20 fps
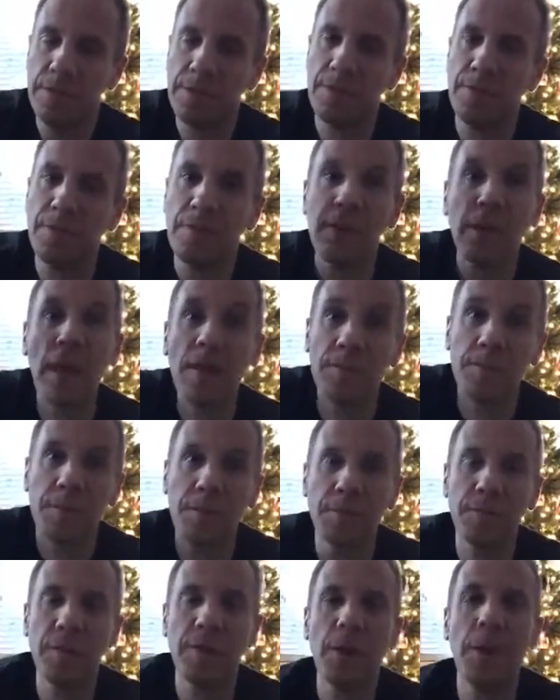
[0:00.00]
their
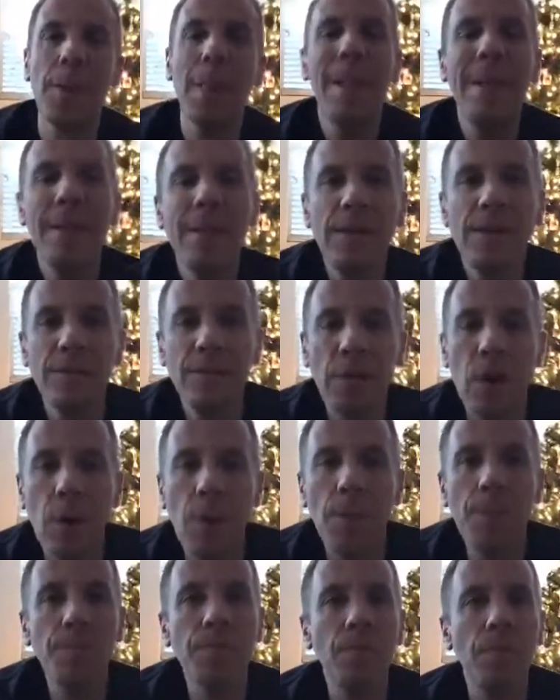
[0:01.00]
customers,
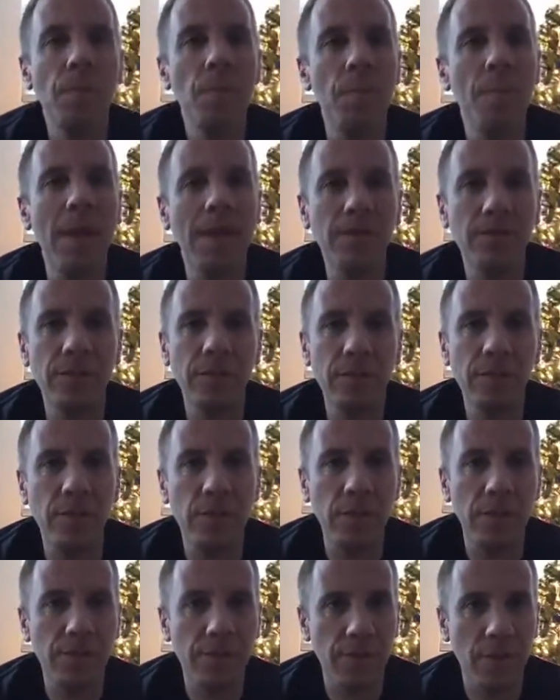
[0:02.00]
So make sure you
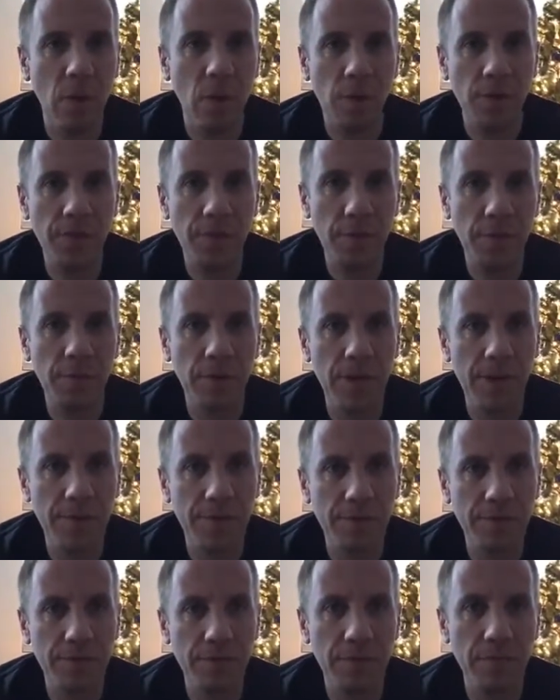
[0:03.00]
look for the wholesale
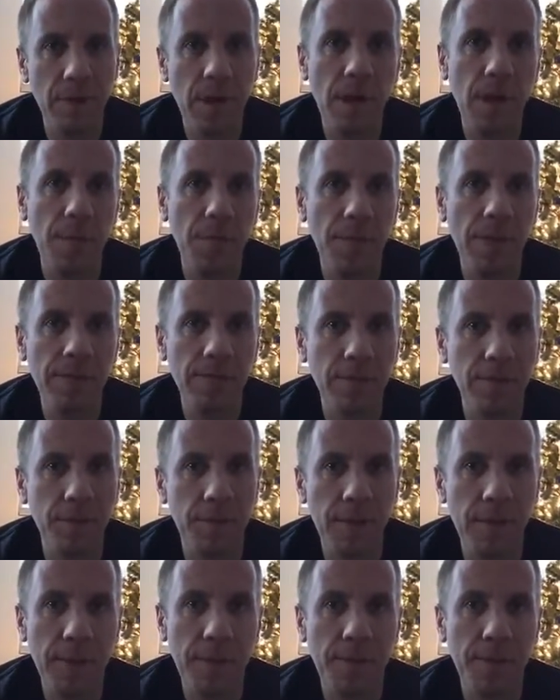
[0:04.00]
price. That's going
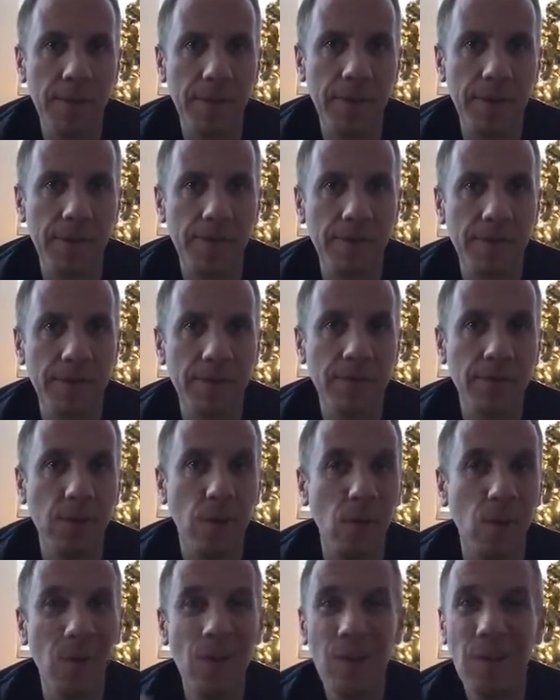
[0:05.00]
to make a big difference.
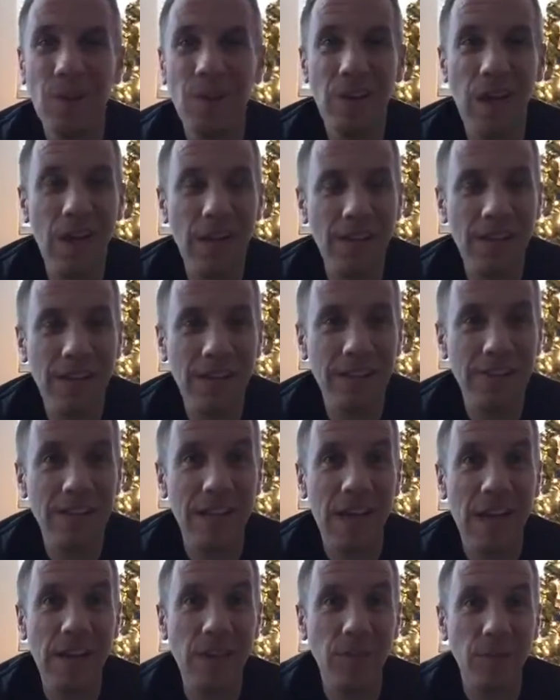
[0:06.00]
So, like I
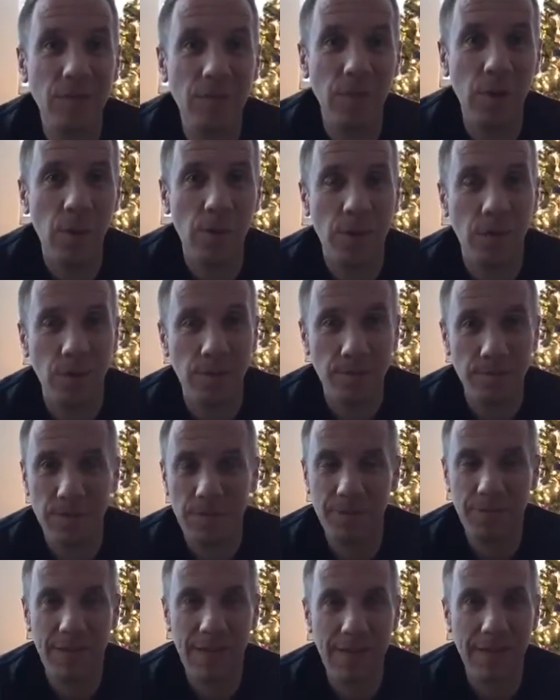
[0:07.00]
said, I use Google to
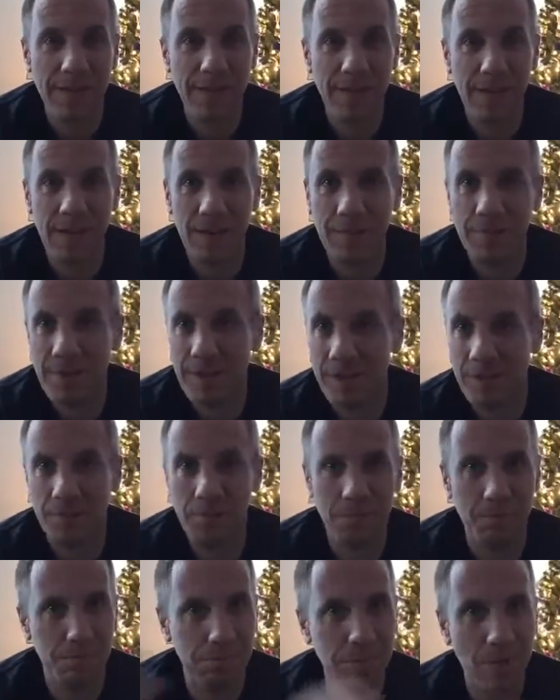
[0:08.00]
find
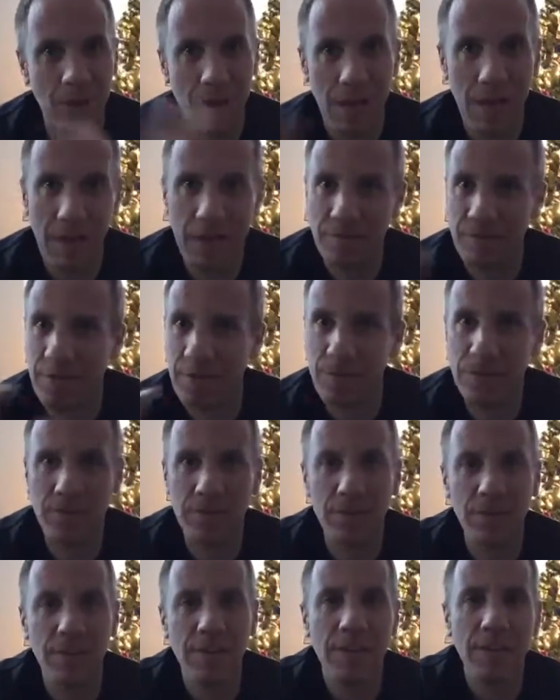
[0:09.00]
niche. I do
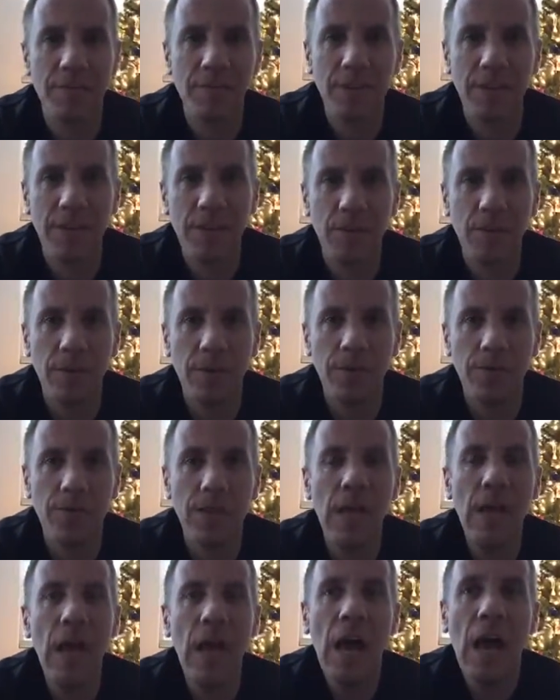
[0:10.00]
certain different keywords.
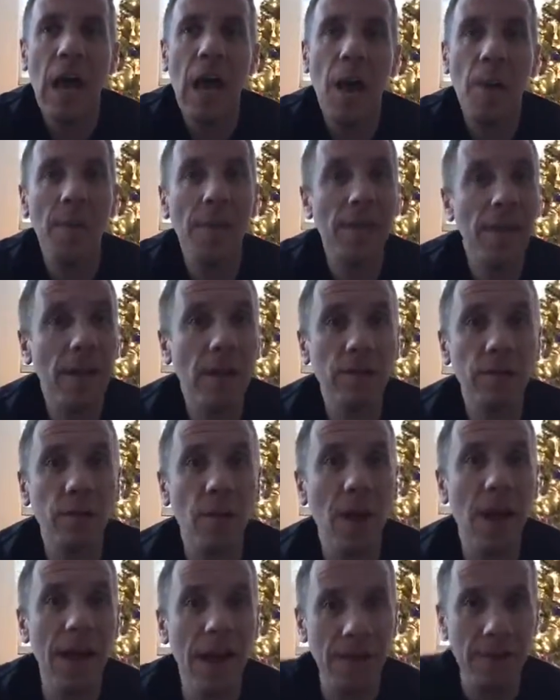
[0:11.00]
And then also
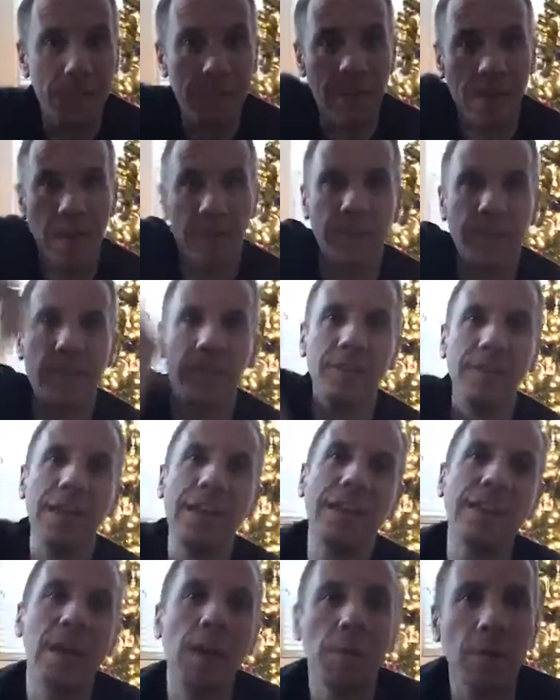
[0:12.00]
I have, there's a
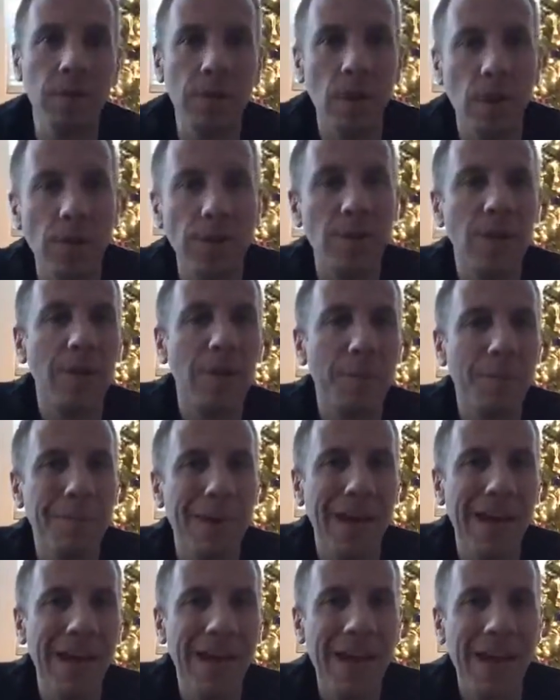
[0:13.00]
link down below you can
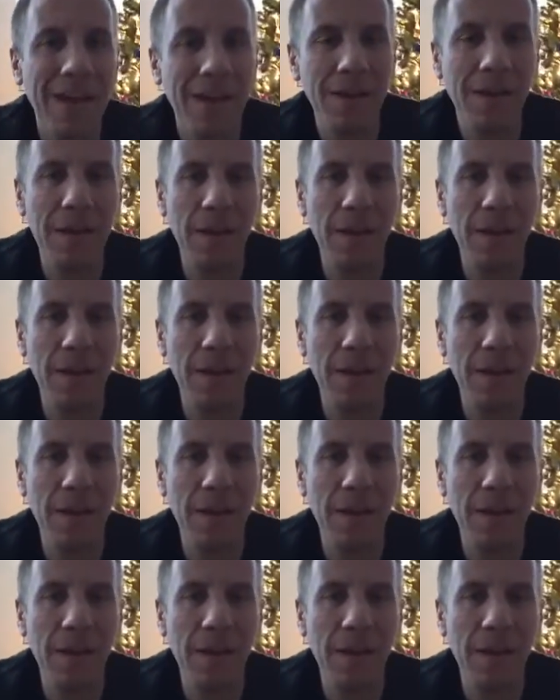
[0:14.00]
buy. I